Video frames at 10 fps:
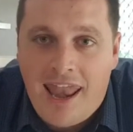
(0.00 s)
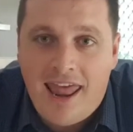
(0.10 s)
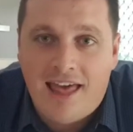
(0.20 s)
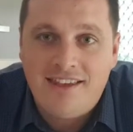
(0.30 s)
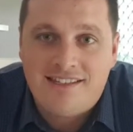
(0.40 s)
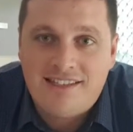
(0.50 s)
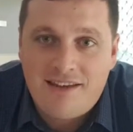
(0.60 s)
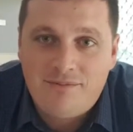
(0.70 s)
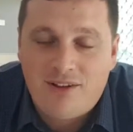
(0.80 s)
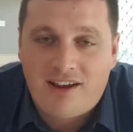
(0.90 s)
Now, this
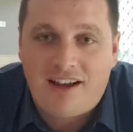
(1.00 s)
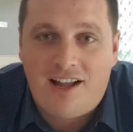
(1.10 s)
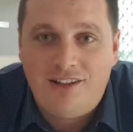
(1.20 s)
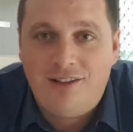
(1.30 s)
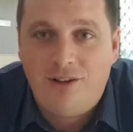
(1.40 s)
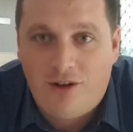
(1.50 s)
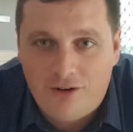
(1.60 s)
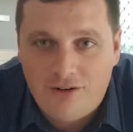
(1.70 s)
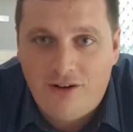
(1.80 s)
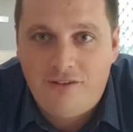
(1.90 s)
seems like a
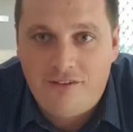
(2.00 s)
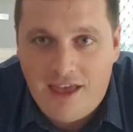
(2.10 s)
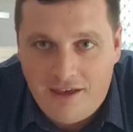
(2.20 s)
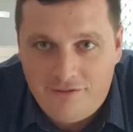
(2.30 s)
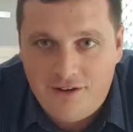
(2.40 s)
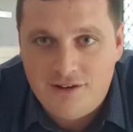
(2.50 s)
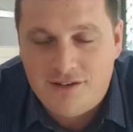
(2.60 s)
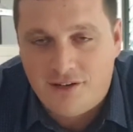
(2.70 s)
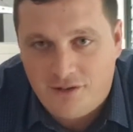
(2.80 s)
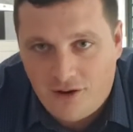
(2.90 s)
lot of effort
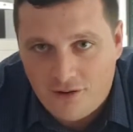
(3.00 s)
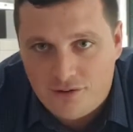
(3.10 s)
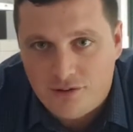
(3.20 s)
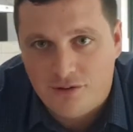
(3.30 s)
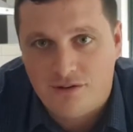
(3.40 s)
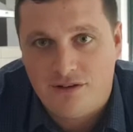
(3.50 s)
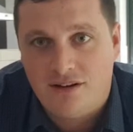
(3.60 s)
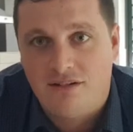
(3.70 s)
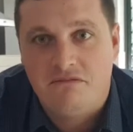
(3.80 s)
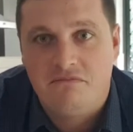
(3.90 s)
to go
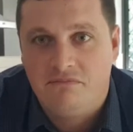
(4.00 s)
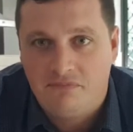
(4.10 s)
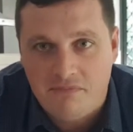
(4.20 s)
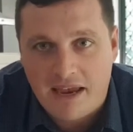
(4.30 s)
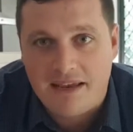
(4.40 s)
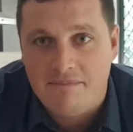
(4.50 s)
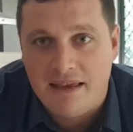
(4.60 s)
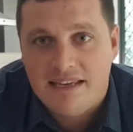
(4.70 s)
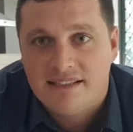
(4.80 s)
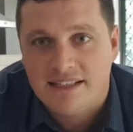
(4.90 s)
to make a
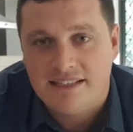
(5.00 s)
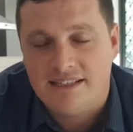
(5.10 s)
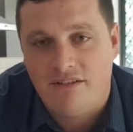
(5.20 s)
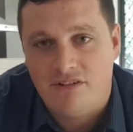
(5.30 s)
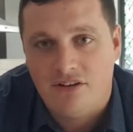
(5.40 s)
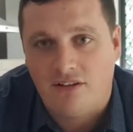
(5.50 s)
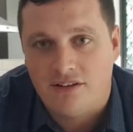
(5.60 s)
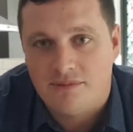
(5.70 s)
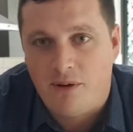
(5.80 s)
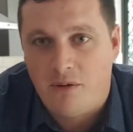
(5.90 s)
measly
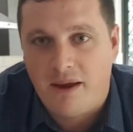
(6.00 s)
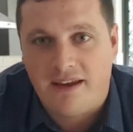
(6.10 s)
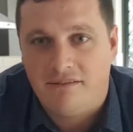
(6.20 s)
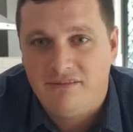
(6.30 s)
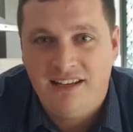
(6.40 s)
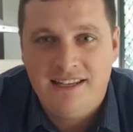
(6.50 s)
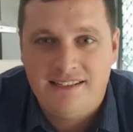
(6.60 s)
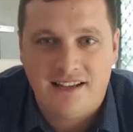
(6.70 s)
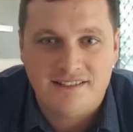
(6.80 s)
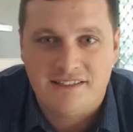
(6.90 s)
$7 per week. It really
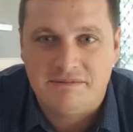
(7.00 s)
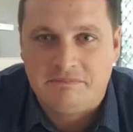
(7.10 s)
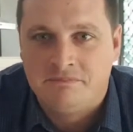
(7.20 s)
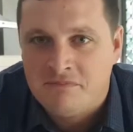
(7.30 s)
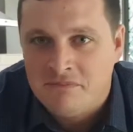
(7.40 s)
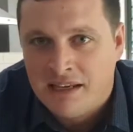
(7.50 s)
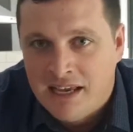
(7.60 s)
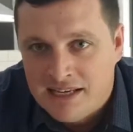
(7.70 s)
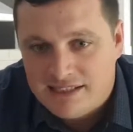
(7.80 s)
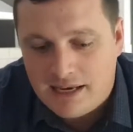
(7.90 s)
doesn't
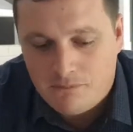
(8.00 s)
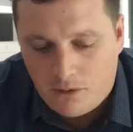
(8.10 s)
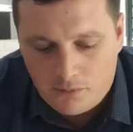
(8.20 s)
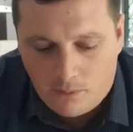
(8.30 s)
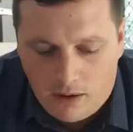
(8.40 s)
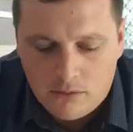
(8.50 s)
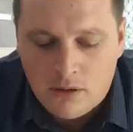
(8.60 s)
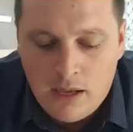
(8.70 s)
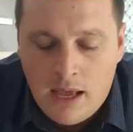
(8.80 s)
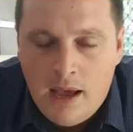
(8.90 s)
seem worthwhile.